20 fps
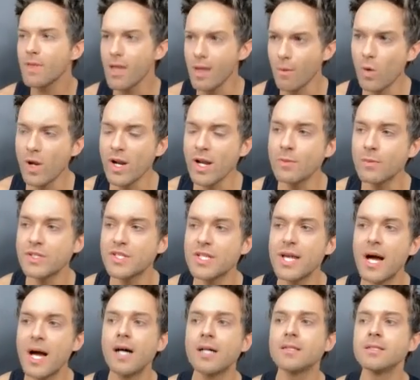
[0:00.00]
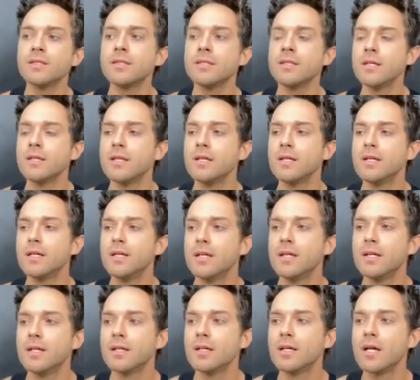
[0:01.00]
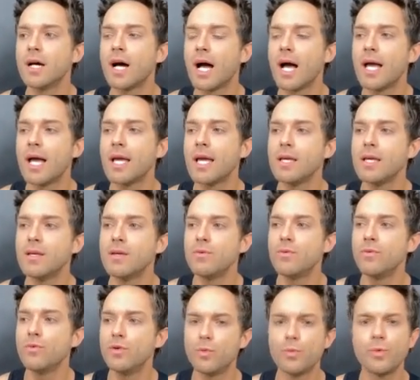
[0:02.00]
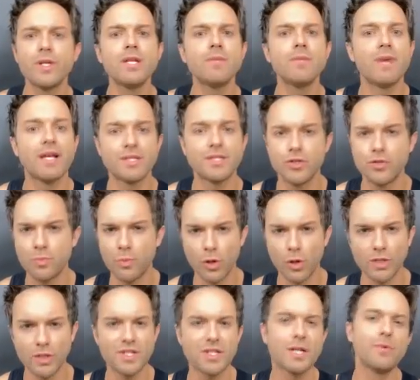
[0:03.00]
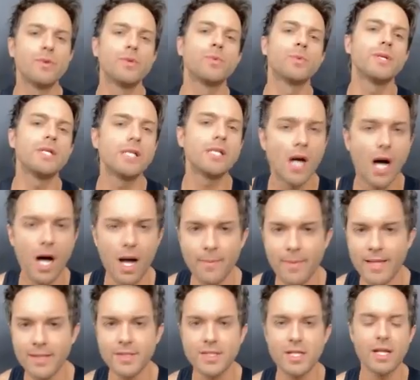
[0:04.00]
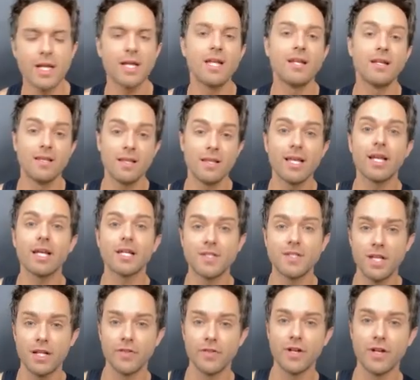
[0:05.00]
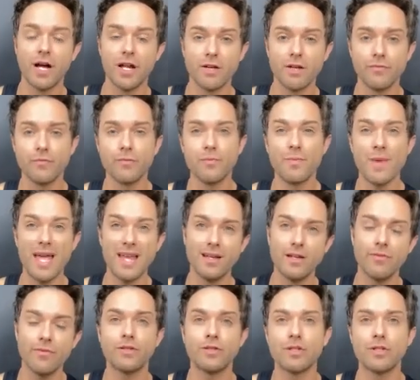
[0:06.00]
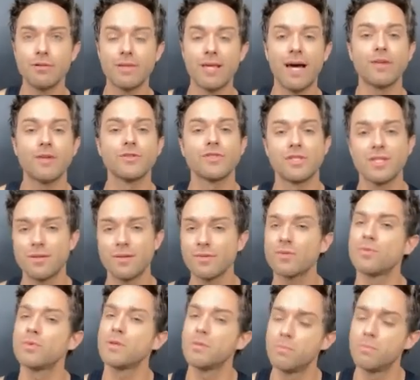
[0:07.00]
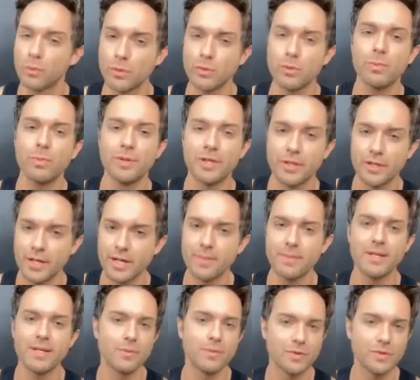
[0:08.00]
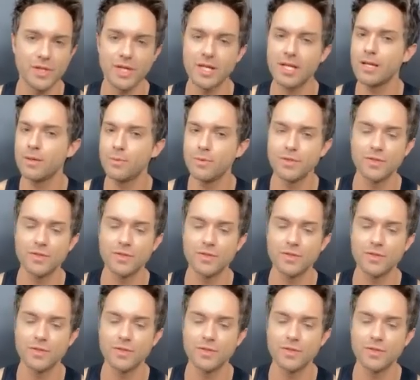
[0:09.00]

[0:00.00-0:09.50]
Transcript: when I was young, I would read message boards and I would read comments, and like I said, in kind of end of the 2000s, that was a really brutal period. I mean, it was like,